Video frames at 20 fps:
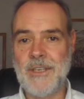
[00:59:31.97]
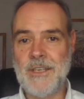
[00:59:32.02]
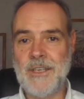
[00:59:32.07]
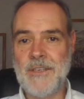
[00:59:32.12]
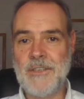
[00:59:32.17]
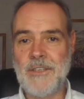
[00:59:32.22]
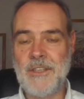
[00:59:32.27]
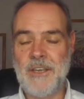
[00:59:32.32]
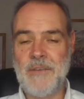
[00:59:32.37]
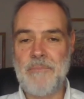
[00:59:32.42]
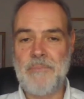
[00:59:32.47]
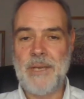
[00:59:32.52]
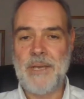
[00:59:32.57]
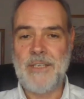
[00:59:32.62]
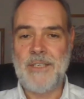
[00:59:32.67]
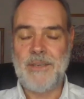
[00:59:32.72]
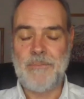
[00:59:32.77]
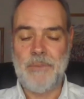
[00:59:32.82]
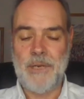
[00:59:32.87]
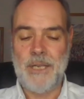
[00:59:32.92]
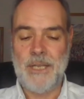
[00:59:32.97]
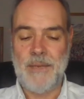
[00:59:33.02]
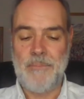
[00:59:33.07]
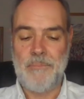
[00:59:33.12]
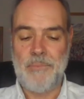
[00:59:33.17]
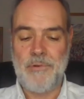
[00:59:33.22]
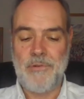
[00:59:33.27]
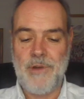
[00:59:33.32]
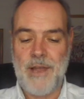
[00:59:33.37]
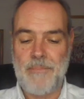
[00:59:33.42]
Yes. So they basically
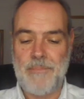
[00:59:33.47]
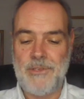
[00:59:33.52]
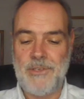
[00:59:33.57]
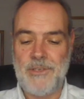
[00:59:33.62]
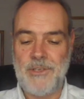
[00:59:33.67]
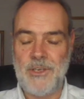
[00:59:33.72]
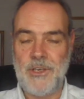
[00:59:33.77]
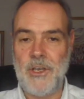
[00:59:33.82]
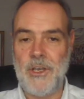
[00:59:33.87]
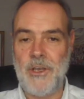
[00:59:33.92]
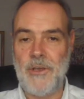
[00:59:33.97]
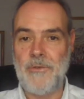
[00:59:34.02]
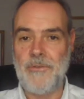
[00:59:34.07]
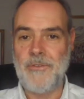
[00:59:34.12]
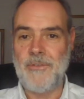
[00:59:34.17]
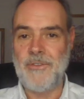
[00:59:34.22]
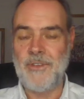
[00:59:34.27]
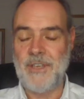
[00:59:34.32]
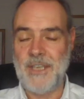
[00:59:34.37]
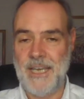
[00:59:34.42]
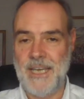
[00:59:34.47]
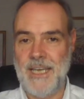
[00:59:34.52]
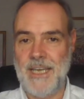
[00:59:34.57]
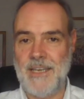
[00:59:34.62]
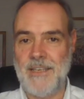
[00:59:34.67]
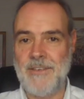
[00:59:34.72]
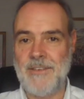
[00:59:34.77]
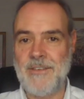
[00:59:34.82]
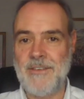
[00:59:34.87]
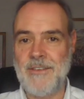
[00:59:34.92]
prepped and coached the
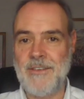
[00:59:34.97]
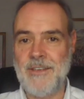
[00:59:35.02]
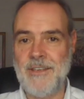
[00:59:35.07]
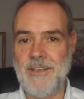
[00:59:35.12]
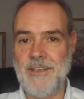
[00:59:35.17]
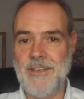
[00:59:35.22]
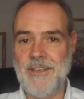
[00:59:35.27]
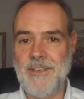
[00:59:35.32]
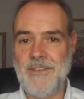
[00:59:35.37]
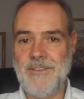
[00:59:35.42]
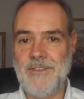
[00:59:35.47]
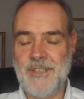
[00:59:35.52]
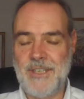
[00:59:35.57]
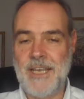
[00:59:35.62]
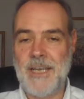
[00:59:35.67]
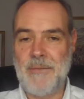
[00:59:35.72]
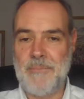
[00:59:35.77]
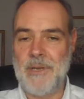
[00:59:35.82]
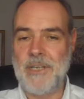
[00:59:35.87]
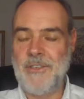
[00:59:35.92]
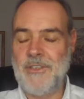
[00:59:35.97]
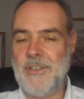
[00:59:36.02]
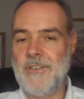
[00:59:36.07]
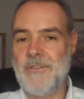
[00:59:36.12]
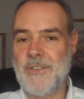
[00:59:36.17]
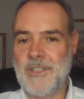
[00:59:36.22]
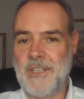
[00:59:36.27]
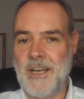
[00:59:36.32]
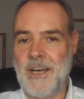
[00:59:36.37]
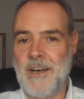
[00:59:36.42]
kid to say a bunch of
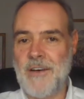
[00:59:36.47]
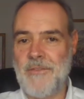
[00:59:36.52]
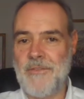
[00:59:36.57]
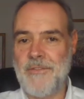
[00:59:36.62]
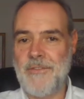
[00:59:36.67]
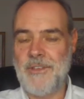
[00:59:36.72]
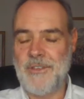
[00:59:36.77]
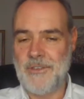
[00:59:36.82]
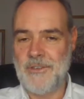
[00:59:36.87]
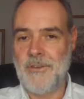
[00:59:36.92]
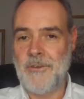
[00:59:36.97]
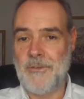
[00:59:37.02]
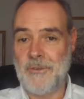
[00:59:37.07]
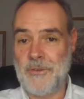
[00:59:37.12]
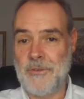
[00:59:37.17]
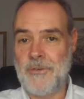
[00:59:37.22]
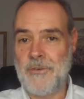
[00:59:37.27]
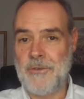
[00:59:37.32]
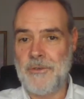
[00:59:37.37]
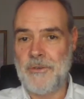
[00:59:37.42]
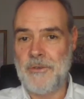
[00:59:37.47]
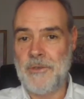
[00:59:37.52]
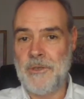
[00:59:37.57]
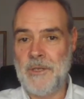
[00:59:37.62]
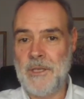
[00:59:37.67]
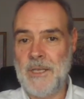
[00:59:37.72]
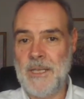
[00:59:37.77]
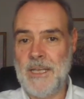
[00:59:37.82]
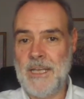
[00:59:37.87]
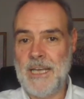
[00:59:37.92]
stuff that's not true.
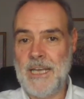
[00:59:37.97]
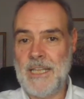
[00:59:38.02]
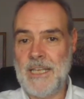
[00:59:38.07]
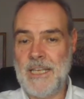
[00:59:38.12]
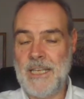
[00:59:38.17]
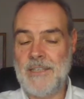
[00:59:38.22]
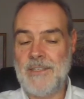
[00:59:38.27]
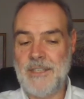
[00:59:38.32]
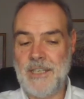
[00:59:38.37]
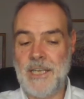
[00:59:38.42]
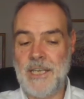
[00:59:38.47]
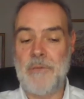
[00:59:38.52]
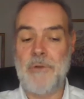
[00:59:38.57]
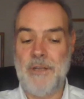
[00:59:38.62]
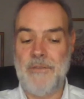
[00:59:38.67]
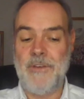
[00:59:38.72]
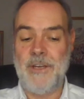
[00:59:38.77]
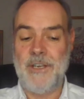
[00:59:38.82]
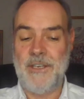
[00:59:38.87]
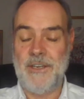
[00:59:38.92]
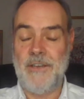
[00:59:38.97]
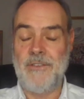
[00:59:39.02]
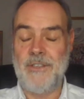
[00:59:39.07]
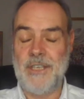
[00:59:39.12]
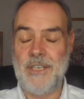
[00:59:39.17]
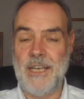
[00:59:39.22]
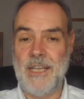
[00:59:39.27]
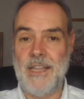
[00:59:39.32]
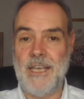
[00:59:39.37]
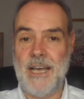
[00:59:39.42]
And the kid's thinking, well, if I don't
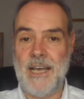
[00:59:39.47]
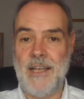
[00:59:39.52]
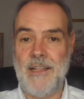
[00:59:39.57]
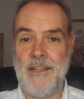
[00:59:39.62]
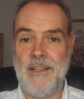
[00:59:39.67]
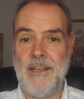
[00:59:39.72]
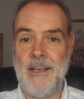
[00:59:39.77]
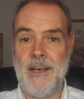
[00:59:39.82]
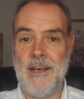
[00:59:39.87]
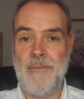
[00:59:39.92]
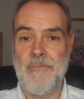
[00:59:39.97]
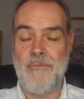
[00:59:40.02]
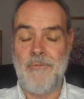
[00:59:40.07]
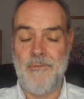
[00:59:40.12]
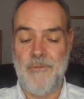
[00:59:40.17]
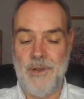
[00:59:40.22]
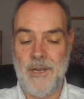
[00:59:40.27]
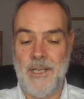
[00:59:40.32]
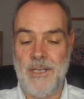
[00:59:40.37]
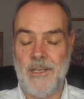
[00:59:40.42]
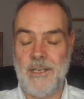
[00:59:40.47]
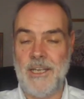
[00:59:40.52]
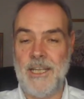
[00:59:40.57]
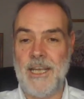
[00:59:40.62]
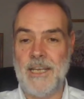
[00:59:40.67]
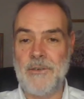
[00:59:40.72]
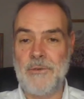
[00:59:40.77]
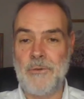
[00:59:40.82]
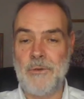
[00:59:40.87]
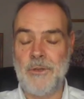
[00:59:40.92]
say that, I'm really going to get
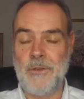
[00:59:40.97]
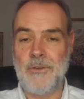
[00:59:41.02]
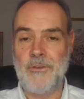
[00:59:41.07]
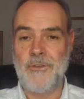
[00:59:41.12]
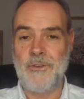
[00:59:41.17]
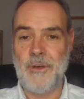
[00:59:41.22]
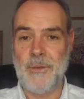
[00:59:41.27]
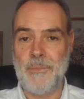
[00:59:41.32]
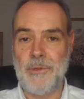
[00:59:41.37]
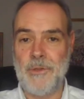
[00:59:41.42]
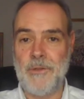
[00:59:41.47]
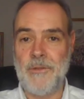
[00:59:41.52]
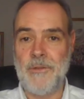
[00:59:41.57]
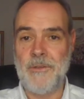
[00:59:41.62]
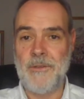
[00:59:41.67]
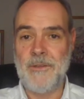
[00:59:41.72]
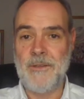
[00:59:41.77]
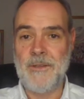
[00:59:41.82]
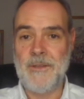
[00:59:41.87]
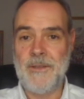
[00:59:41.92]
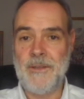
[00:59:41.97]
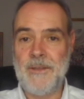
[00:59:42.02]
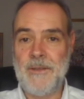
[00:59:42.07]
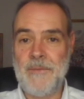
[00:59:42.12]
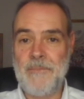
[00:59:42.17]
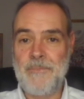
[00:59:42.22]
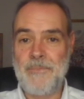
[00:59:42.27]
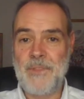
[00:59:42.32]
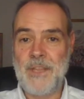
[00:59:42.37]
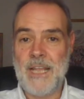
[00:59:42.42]
into a lot of trouble. Mm-hmm.
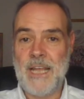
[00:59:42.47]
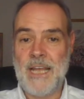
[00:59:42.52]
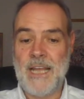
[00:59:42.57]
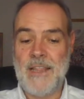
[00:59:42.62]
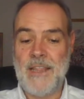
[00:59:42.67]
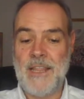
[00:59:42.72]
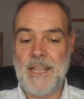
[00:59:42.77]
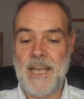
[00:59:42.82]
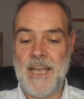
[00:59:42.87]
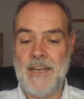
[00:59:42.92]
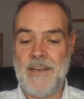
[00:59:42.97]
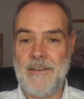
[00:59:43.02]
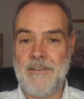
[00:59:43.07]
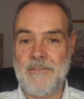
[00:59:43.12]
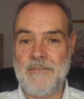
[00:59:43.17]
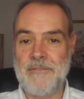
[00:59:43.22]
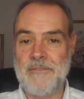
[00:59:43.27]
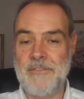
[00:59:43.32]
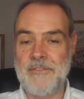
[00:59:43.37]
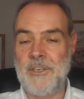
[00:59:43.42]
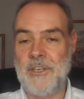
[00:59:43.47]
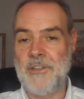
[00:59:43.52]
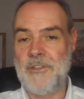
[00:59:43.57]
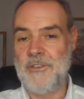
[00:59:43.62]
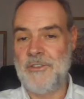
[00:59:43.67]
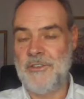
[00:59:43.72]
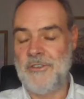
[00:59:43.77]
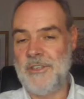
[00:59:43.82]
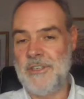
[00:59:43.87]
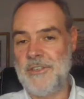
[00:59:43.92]
And then, you know, the
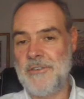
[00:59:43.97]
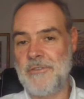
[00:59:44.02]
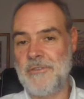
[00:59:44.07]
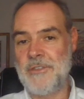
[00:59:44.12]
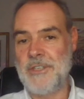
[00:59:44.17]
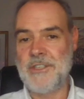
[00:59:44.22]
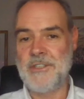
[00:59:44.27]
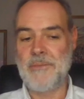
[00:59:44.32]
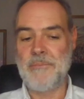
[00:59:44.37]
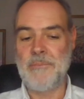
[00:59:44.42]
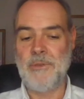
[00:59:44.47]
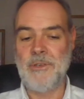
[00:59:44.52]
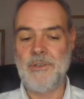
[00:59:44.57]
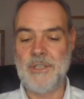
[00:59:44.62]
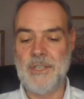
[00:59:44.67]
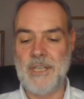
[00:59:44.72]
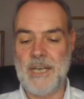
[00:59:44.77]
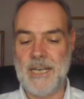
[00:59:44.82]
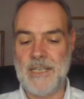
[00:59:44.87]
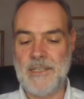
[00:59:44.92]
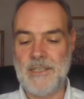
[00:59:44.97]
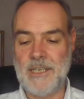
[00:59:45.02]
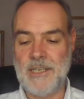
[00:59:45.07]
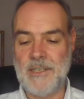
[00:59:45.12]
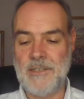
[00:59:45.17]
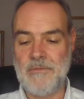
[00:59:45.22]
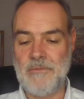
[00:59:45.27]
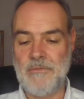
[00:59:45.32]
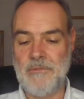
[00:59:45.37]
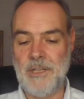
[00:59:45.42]
judicial system looks at that and
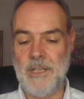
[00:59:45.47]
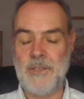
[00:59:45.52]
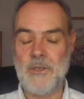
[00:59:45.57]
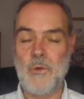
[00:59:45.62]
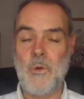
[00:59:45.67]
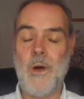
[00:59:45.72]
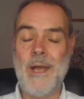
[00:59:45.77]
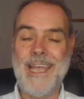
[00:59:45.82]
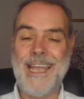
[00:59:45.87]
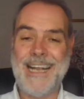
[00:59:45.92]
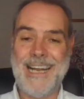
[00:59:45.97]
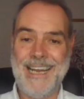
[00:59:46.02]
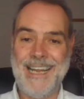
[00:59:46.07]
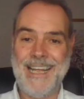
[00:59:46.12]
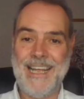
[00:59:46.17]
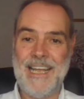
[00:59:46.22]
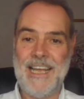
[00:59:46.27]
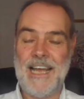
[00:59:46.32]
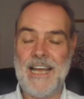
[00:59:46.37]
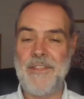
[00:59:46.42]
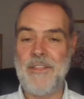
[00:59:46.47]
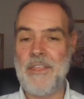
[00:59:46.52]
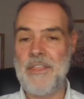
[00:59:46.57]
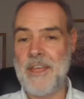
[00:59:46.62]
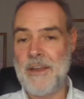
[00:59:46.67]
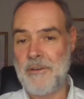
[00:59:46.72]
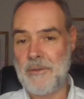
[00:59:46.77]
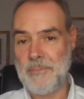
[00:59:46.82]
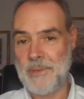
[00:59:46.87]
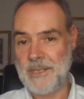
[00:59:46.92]
says, well, it's quite clear. And the
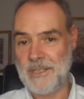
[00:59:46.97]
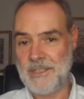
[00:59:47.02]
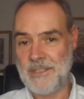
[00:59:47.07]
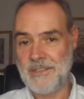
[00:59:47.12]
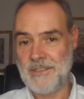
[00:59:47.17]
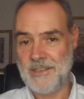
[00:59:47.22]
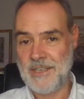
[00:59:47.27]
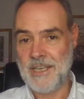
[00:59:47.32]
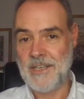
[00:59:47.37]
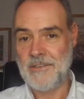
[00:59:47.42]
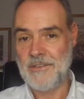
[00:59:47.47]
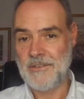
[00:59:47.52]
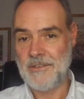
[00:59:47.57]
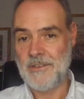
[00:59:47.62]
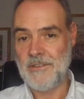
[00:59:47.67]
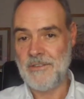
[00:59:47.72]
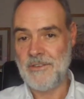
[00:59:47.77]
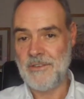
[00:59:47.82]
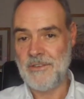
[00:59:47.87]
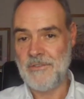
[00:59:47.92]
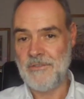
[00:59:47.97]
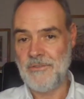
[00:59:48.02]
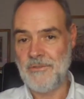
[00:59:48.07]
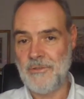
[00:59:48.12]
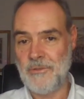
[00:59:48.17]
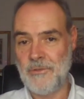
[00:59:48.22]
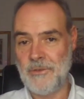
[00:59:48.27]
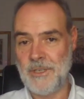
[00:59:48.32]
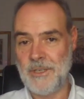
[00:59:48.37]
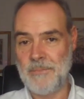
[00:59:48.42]
therapists get
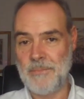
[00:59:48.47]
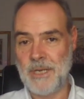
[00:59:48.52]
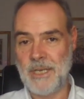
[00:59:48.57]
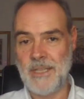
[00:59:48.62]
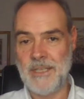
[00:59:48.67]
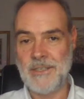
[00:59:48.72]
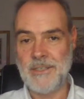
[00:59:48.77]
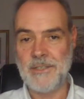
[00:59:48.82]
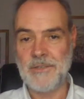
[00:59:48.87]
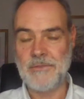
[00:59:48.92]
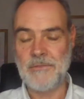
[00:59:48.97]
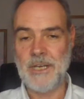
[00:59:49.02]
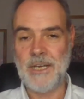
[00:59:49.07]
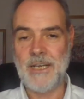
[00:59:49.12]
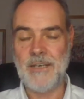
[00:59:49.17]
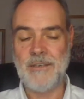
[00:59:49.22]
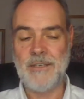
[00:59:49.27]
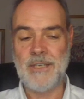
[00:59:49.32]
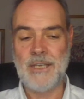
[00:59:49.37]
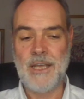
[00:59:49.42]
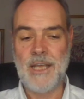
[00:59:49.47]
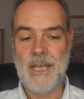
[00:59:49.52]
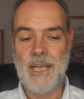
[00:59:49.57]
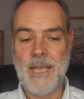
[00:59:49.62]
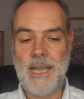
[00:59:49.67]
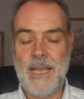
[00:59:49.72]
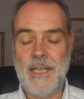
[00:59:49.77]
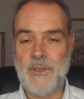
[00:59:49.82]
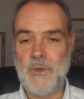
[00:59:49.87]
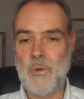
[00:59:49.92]
drawn in by this as well
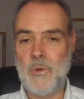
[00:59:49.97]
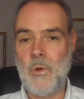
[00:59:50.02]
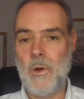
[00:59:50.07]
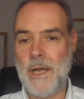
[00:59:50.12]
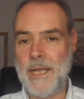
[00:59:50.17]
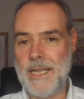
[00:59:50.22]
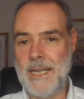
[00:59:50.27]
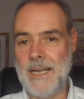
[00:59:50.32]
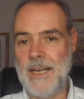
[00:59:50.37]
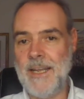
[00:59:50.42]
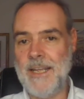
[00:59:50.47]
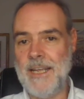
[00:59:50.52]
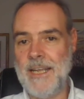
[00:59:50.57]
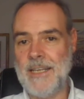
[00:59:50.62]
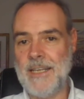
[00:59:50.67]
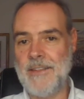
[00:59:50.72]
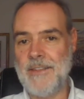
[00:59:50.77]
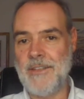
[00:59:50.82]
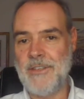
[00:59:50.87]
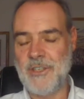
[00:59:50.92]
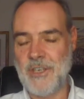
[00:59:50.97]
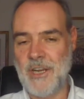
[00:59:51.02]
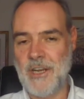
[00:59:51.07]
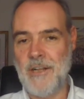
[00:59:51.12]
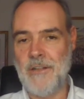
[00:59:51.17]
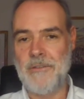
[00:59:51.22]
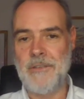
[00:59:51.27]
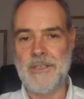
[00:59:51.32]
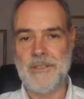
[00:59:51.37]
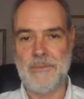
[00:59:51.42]
it's quite clear the
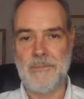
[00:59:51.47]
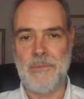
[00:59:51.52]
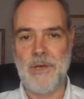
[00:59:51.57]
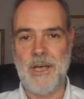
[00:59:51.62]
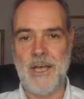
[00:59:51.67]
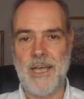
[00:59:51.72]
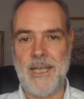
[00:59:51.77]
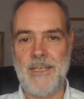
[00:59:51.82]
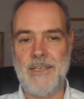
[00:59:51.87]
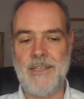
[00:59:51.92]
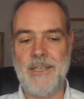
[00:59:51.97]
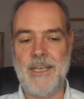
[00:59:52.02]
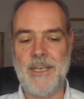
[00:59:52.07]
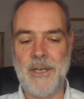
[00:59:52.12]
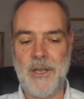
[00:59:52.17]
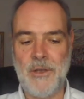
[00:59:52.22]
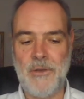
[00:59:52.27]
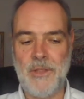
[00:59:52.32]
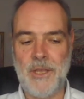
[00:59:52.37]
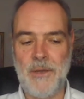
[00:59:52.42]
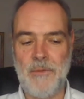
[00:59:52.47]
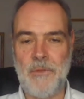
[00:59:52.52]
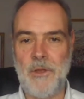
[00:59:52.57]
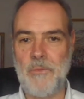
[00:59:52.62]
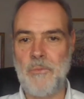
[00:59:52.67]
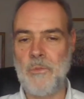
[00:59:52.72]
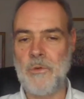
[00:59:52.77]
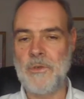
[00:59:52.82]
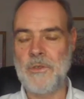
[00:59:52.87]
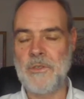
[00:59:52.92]
child has a mind. They know they
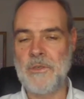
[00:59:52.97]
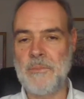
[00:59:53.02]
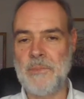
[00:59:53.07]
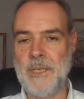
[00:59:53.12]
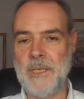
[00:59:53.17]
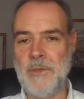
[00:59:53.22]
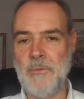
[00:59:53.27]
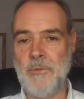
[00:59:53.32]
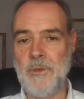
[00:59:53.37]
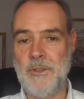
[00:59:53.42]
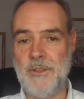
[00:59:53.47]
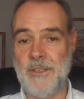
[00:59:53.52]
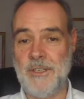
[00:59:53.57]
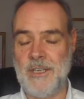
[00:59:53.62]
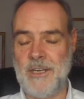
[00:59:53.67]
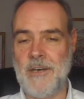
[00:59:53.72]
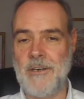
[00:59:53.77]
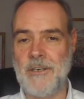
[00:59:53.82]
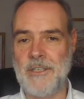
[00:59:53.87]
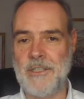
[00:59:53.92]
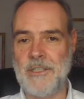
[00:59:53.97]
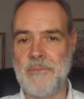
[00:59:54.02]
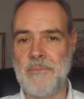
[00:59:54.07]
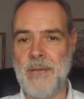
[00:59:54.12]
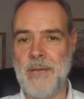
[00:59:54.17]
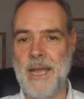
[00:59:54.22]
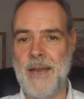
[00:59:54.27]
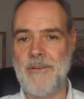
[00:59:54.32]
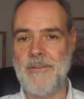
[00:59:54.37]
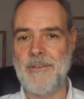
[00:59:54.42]
don't want to be with the targeted
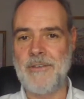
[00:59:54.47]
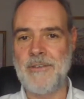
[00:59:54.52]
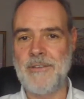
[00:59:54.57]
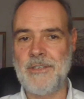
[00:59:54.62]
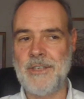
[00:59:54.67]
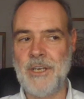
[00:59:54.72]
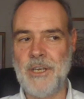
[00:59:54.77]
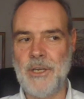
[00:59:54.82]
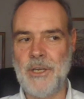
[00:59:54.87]
parent.